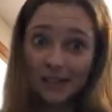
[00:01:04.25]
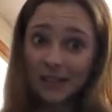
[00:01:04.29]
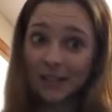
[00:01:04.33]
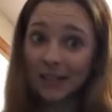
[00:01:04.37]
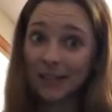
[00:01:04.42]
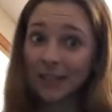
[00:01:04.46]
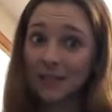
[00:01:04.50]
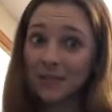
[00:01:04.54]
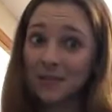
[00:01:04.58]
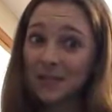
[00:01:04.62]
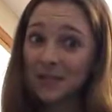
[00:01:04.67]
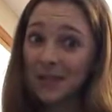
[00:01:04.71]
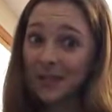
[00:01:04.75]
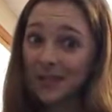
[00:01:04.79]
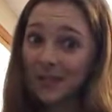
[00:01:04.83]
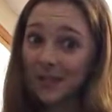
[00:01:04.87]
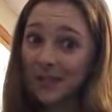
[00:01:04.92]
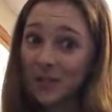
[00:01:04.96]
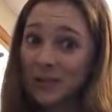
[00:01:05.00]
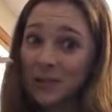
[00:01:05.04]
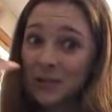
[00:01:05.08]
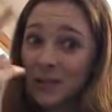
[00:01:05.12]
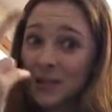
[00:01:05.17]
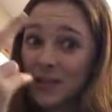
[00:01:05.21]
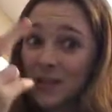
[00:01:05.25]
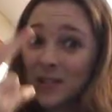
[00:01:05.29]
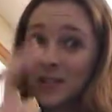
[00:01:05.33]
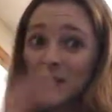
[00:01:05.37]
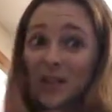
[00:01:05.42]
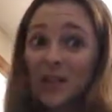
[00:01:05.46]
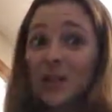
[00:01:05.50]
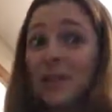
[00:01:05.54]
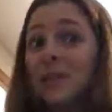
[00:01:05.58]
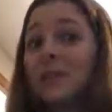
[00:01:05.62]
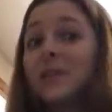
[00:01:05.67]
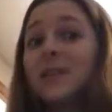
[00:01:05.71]
Like, I was like two years
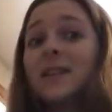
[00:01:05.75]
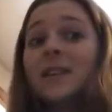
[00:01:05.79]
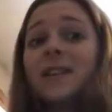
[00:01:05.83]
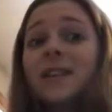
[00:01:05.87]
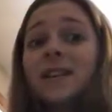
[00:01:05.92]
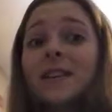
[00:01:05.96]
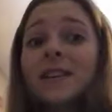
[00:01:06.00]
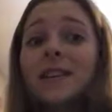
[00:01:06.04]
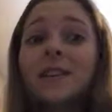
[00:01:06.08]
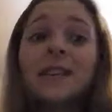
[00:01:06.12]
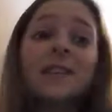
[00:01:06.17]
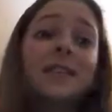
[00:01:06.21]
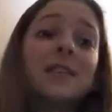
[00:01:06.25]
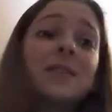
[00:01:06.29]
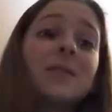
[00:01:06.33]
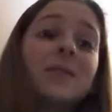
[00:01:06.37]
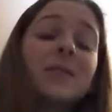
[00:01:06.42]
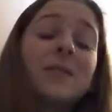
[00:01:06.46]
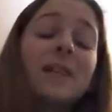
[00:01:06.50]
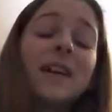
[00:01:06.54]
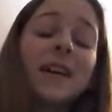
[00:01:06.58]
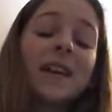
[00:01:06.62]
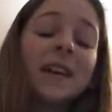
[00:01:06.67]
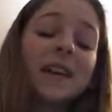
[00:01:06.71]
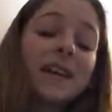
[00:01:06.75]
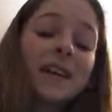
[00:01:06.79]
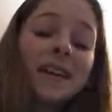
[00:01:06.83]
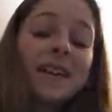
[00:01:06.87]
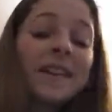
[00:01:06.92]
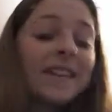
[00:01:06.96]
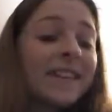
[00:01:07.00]
ago. So, like,